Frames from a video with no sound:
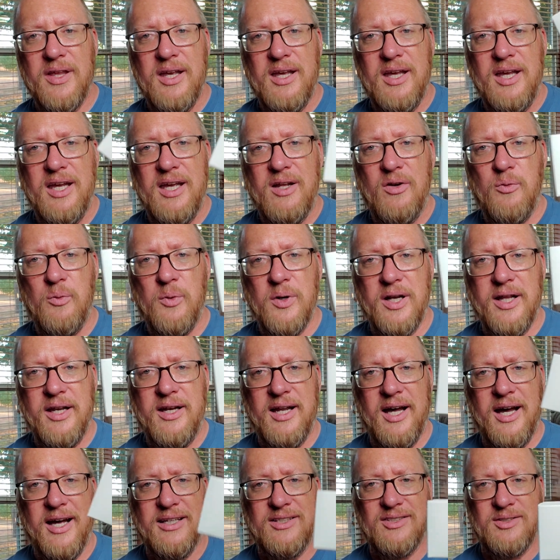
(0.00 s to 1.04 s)
in really
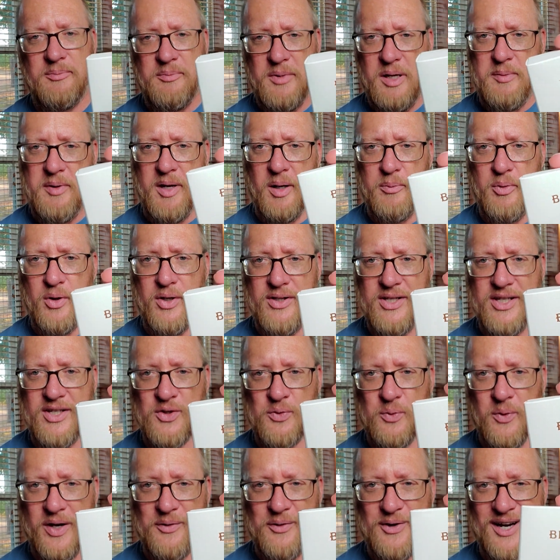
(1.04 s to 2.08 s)
nice, maybe I'll put it
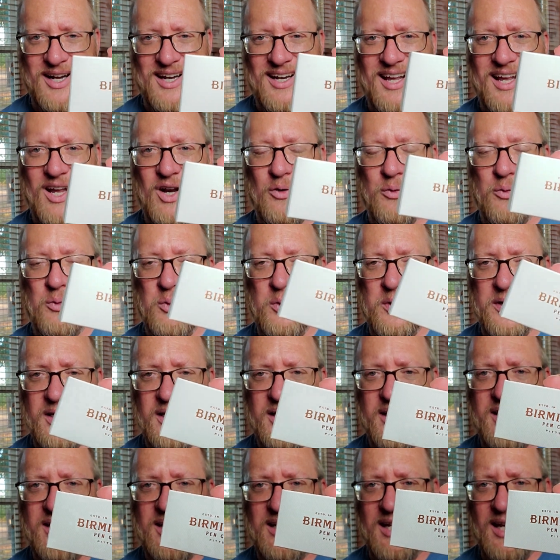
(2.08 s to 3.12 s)
this way, right?
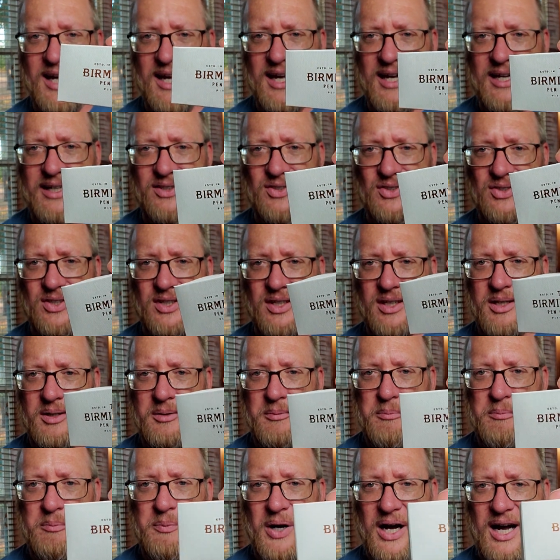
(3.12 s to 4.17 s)
Really nice
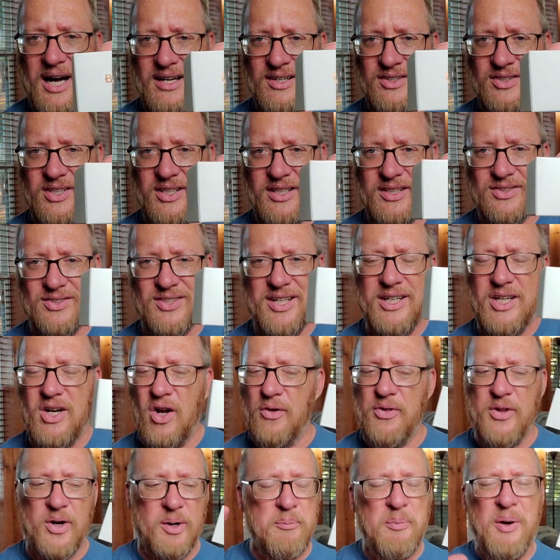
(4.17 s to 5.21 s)
boxes.
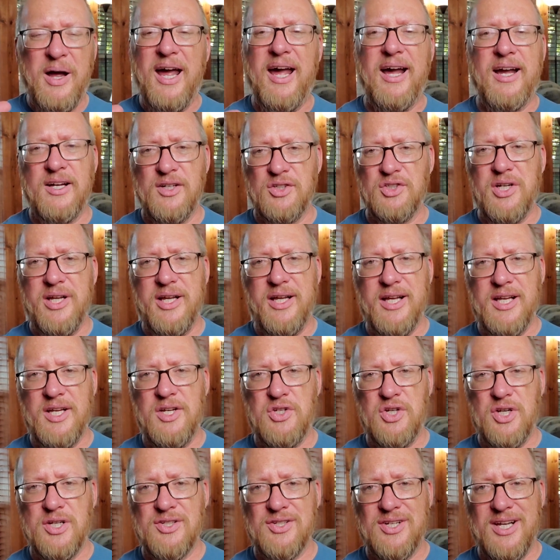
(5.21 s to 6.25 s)
Their packaging is
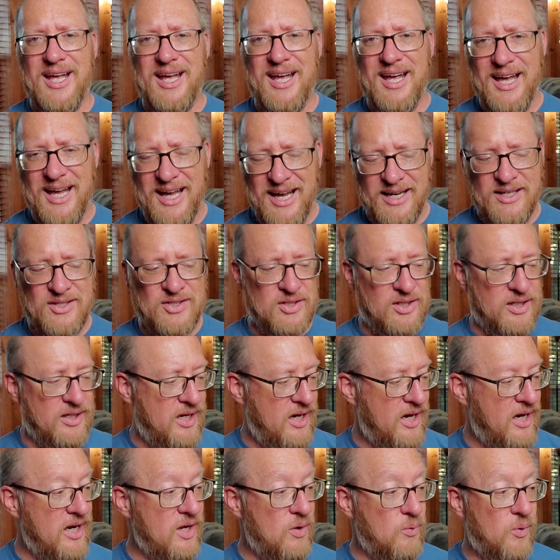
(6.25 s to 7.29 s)
just excellent
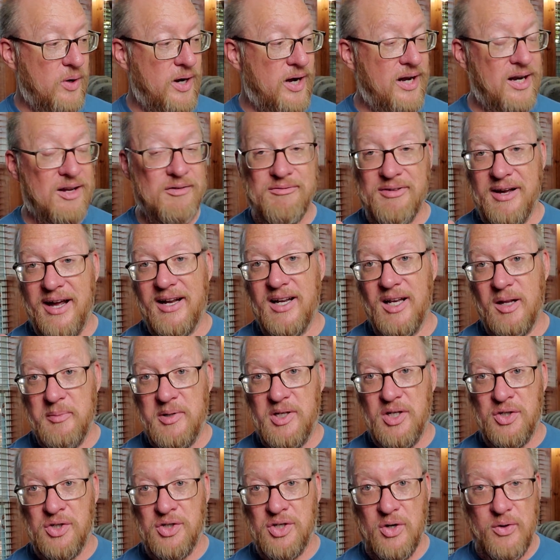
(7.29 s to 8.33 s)
anyway. And in fact, let me
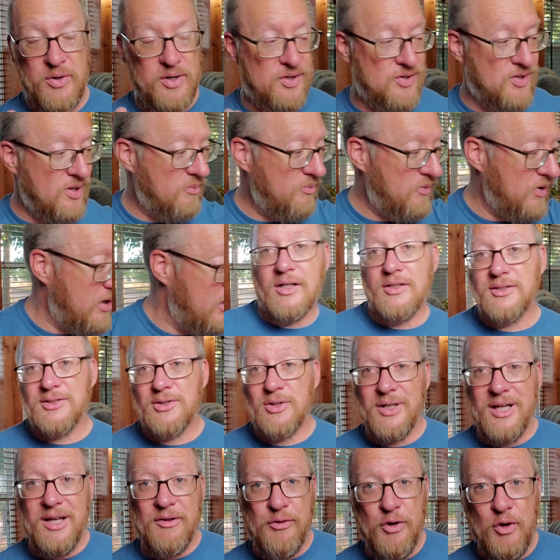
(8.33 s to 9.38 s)
just show you something.
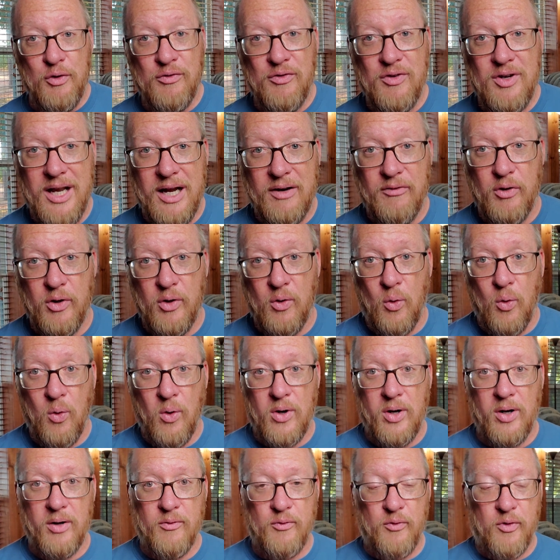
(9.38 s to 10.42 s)
So if you've never
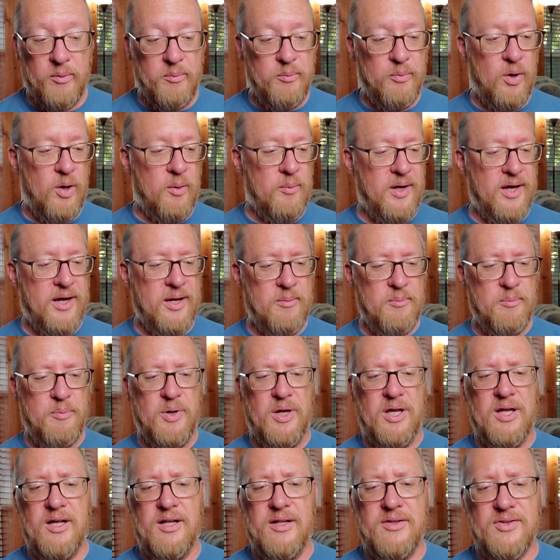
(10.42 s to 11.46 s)
ordered from Birmingham
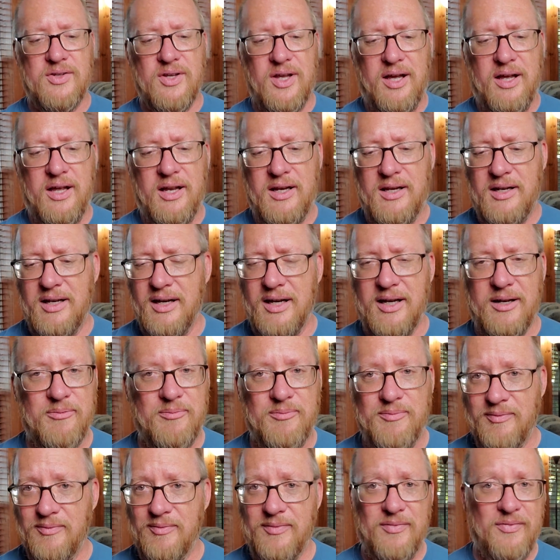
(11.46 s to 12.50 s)
Pens, and
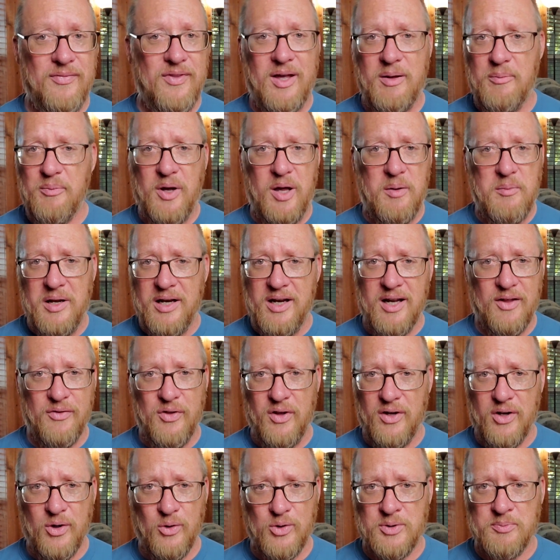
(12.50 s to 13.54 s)
they pay me
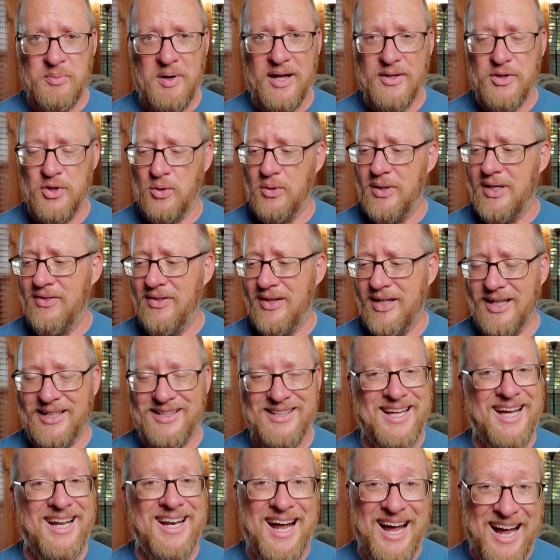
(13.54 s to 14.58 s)
nothing, no sponsor or anything
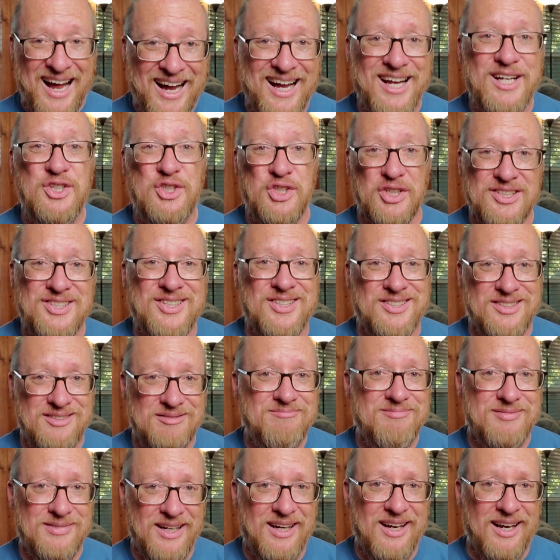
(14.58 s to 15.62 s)
like that, I just
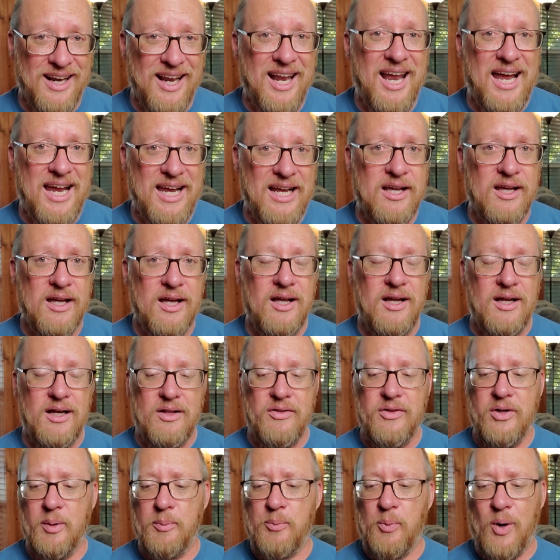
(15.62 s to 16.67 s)
like
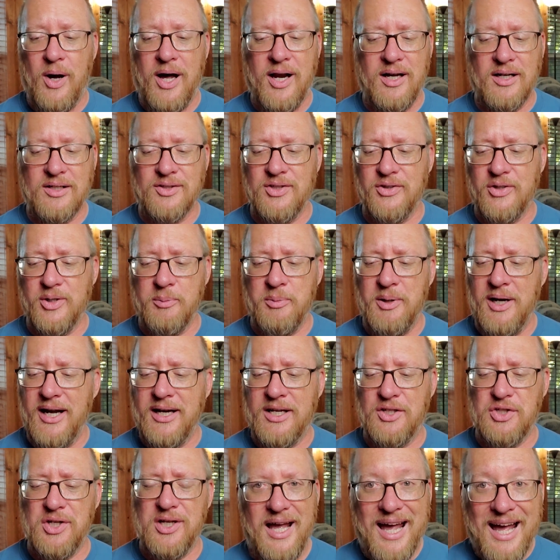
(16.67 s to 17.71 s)
their products and their
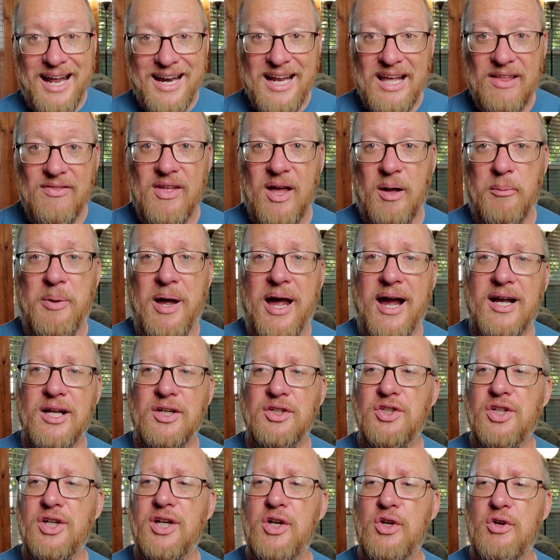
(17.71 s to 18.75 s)
packaging. And in that
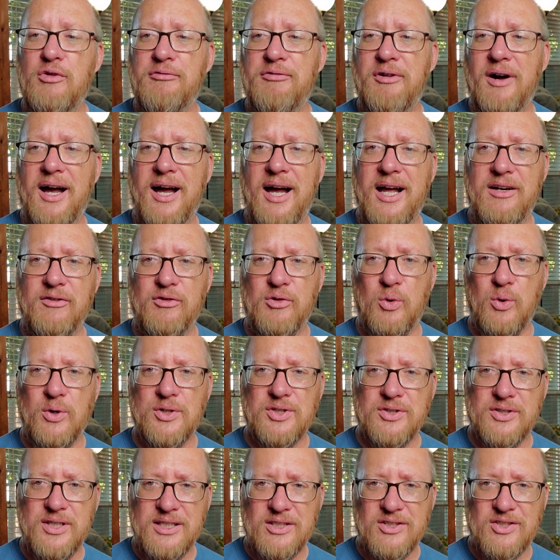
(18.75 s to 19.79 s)
packaging, you find, of
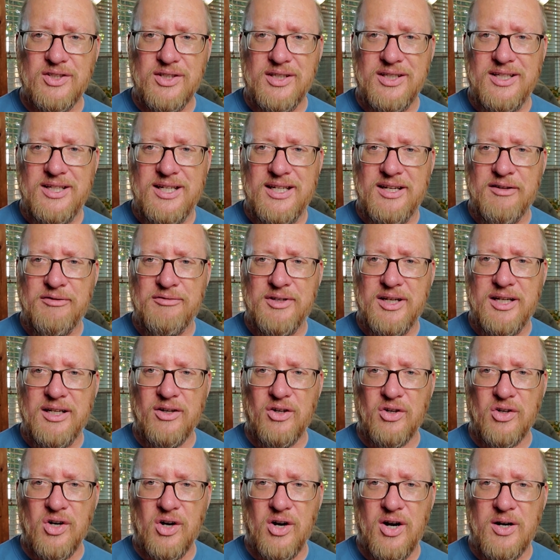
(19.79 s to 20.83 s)
course, this nifty
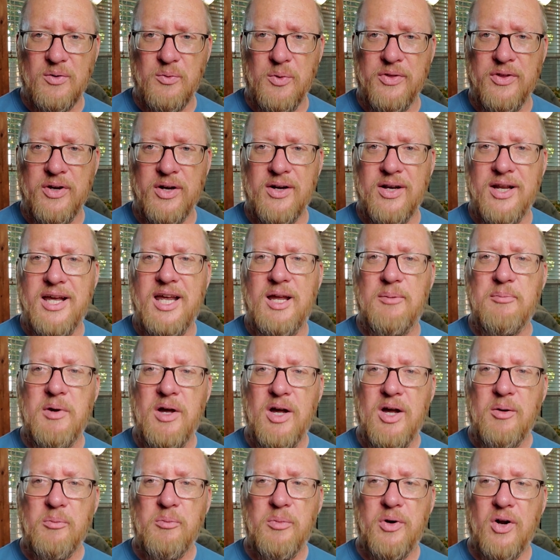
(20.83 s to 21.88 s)
little card with their name,
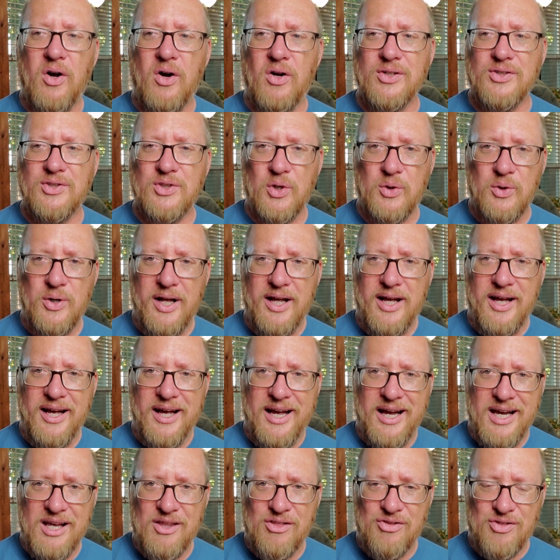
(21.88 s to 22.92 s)
but also
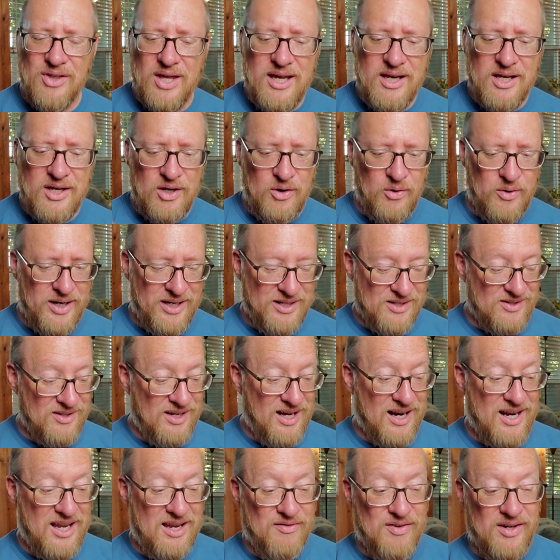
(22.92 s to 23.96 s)
a thank you. And it's
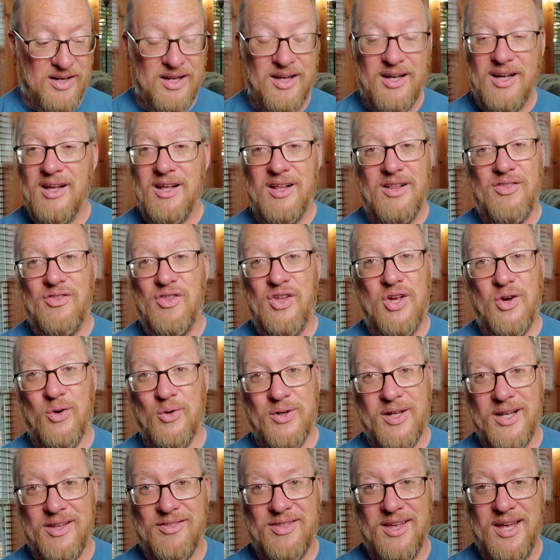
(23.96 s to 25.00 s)
not even the
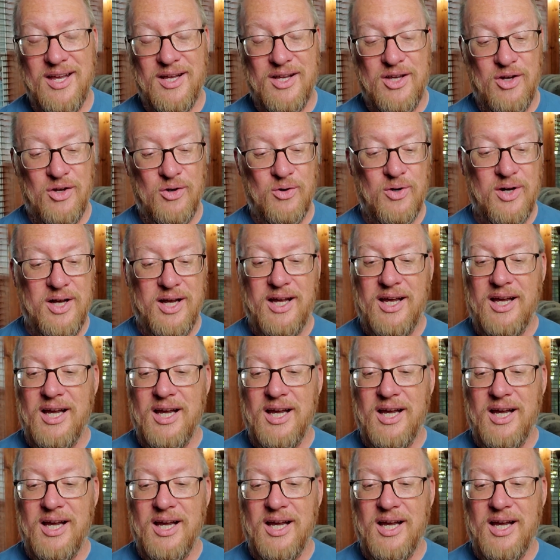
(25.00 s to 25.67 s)
only thank you.